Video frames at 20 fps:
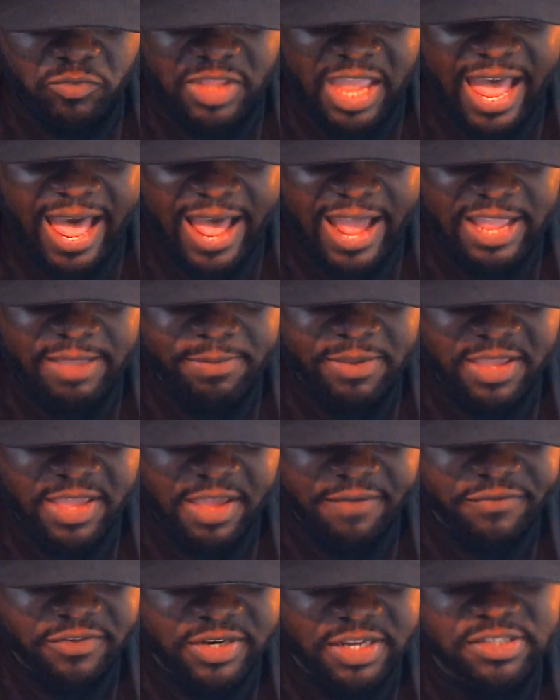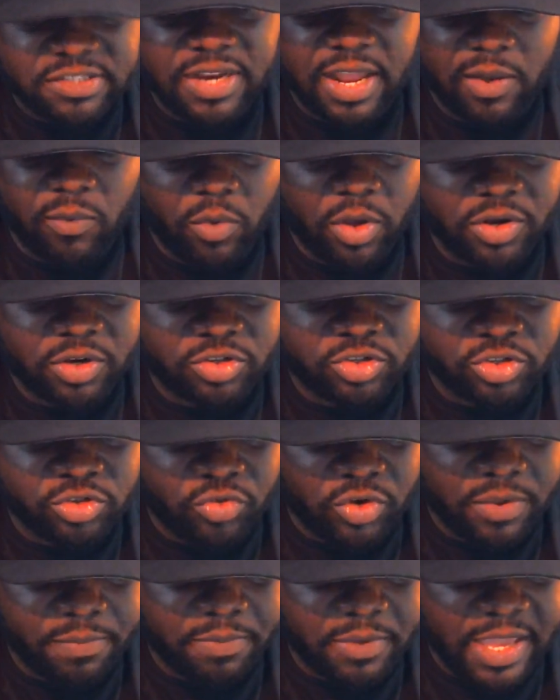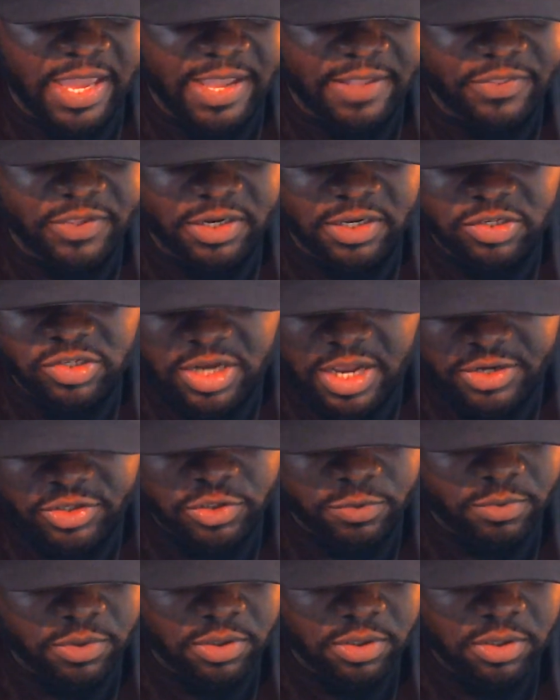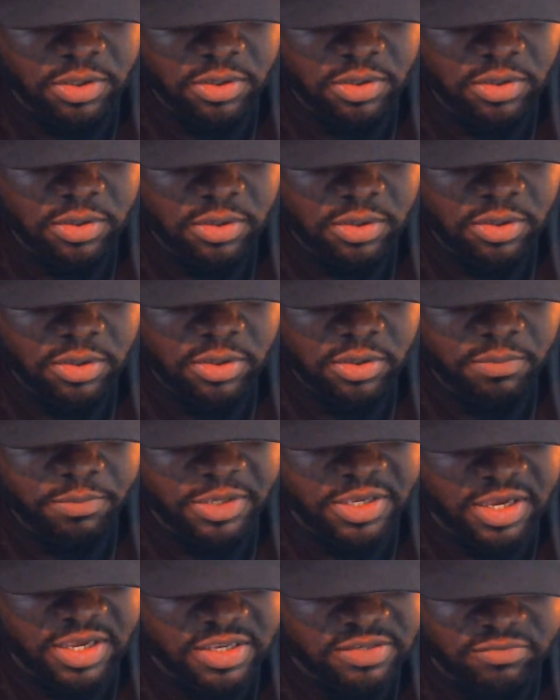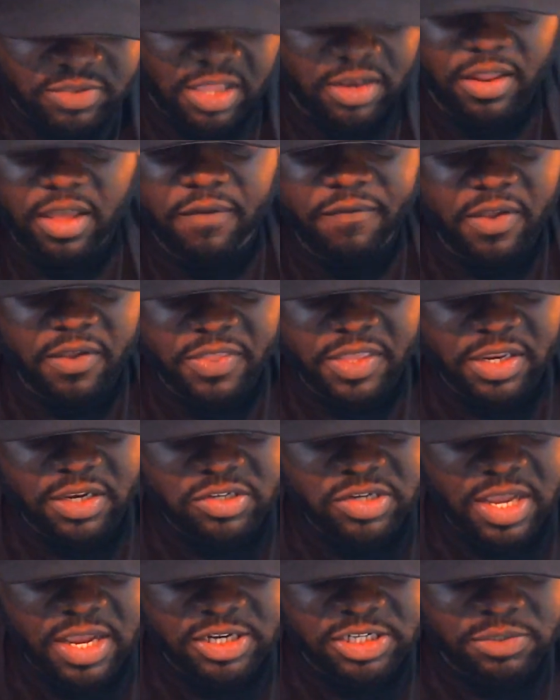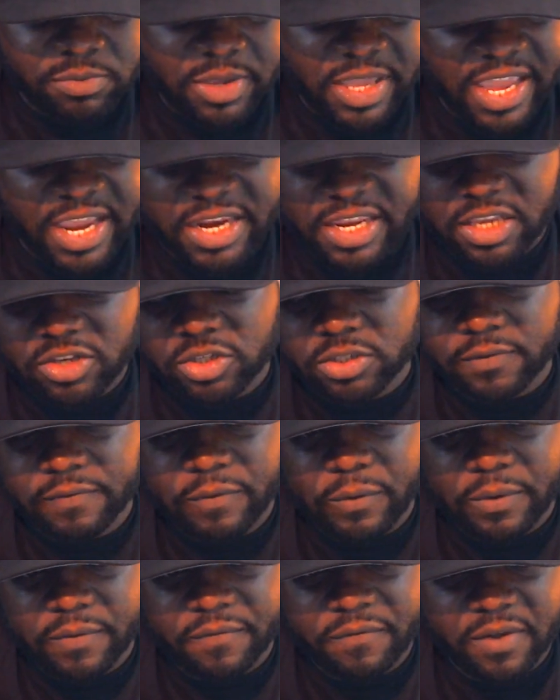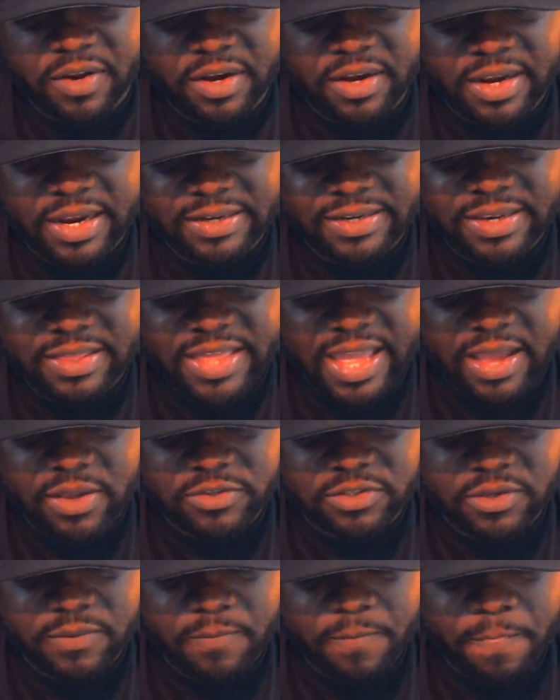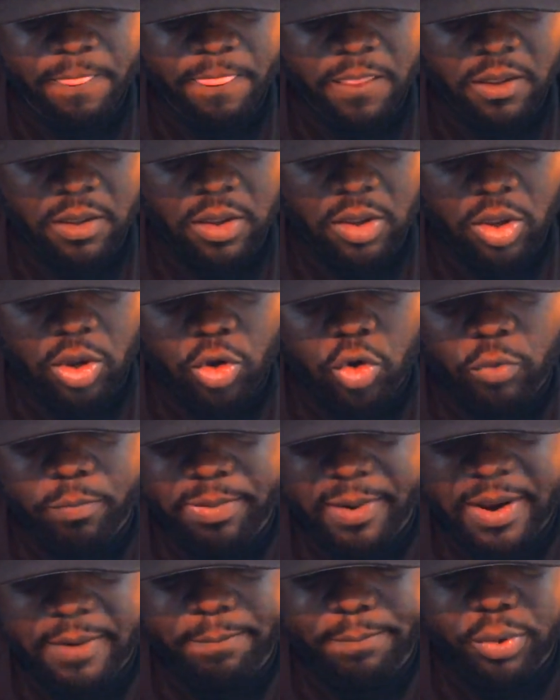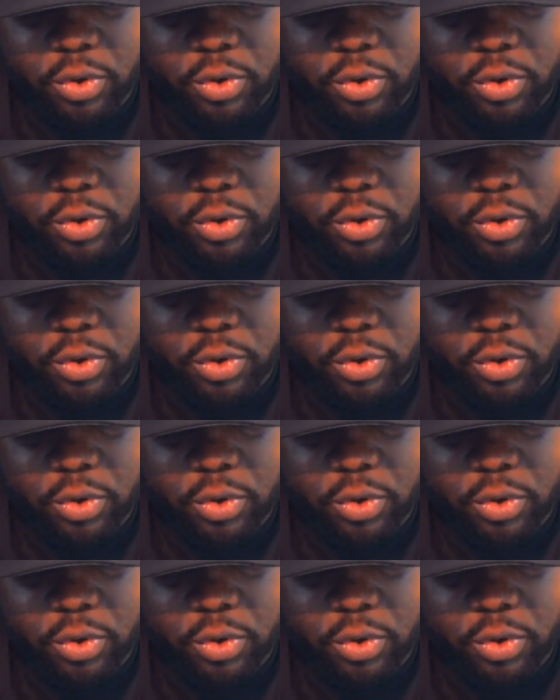the IBF does not want to strip Anthony Joshua because they love Anthony Joshua and he just fought in front of 90,000. Kubrat